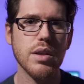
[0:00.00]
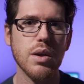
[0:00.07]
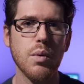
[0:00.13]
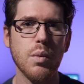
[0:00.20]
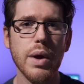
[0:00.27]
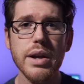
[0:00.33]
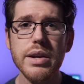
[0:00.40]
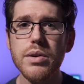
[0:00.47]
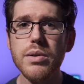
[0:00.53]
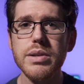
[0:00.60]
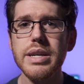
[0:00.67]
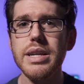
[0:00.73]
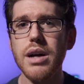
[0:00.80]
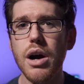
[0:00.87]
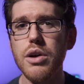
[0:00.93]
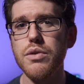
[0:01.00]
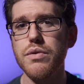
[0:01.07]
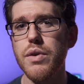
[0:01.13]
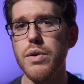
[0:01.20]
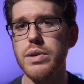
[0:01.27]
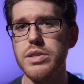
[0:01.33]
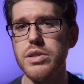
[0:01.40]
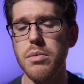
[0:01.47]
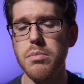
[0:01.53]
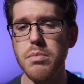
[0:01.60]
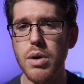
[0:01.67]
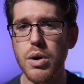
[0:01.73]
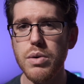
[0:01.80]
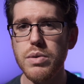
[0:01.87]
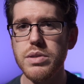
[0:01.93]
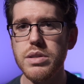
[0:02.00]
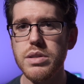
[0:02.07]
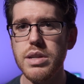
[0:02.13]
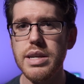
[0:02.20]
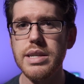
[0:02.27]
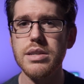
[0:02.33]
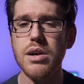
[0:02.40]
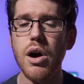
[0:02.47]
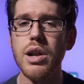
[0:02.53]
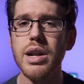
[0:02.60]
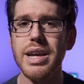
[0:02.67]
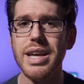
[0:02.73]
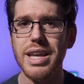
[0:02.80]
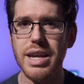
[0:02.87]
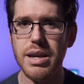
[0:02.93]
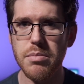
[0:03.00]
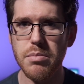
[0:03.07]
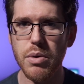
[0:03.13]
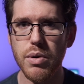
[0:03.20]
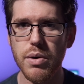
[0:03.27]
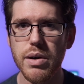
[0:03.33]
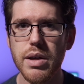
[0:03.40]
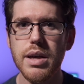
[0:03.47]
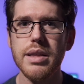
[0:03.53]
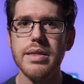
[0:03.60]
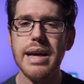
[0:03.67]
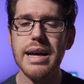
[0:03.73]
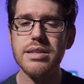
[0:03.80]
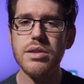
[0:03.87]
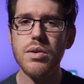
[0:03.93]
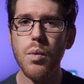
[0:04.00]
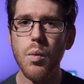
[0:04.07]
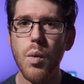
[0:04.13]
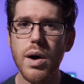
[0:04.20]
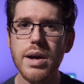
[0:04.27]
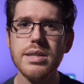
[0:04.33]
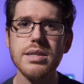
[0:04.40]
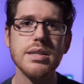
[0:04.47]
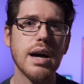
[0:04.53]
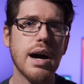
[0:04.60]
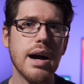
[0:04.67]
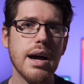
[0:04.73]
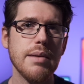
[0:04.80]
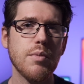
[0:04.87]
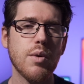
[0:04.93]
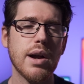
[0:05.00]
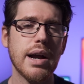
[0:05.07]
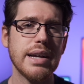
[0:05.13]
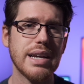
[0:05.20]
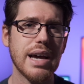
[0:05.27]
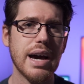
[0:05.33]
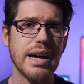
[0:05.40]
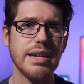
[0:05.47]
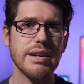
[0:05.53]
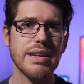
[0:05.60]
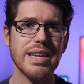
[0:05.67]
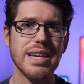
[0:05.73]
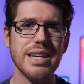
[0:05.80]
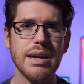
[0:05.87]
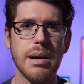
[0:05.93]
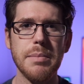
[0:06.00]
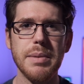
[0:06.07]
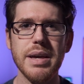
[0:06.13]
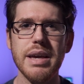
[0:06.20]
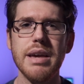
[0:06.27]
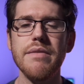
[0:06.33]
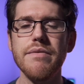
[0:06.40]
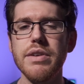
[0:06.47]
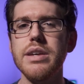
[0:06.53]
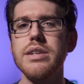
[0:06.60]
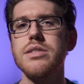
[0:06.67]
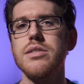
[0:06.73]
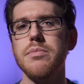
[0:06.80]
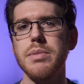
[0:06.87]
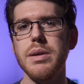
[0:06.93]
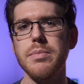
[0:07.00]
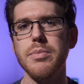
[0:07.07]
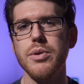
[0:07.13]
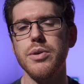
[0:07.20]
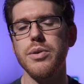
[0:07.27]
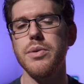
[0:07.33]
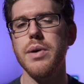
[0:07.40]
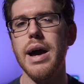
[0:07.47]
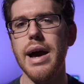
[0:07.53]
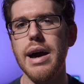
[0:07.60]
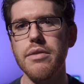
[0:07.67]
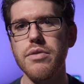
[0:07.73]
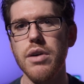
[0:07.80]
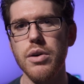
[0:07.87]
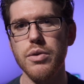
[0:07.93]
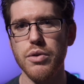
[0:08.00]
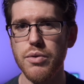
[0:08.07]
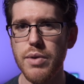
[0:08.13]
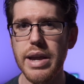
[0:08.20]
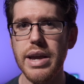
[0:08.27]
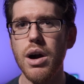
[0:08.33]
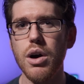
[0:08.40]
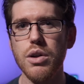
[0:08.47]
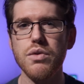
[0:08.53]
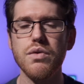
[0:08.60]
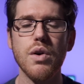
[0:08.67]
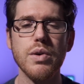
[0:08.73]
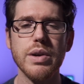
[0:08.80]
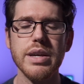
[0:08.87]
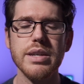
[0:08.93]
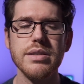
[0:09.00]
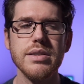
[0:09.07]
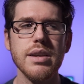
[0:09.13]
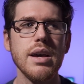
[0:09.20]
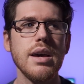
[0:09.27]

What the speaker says: Where you'll need autofocus the most is on a gimbal. That's the one time where I kind of get a bit envious of people who have great autofocus.